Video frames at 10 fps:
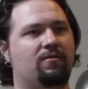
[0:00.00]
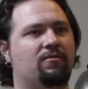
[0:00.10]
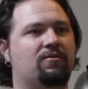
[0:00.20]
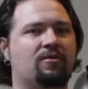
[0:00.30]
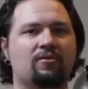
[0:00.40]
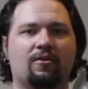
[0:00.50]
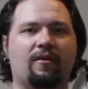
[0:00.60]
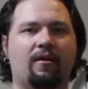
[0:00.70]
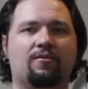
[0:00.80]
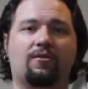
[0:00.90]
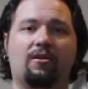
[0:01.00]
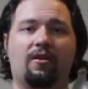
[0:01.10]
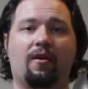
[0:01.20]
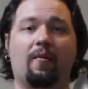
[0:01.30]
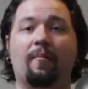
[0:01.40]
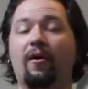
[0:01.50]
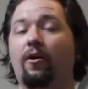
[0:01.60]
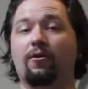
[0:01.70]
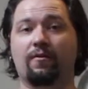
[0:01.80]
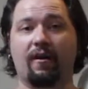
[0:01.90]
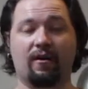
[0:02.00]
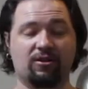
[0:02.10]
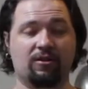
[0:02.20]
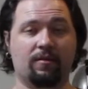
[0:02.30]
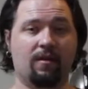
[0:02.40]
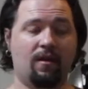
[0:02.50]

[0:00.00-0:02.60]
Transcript: So this is all down to the Maillard reaction.